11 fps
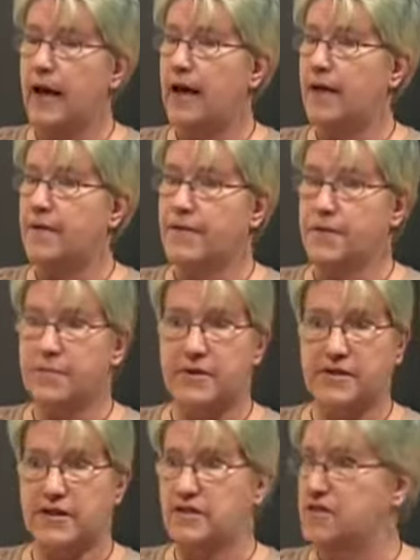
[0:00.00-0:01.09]
and the
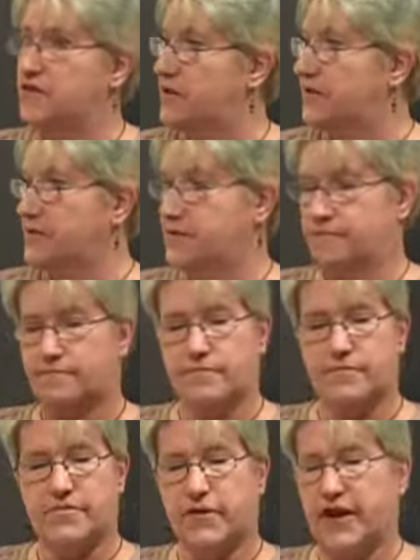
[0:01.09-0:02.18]
police just
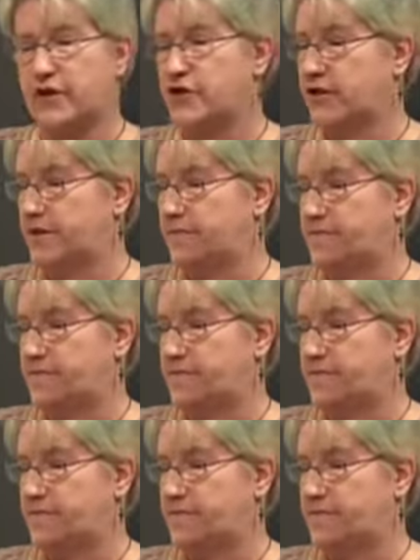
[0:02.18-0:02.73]
trashed him.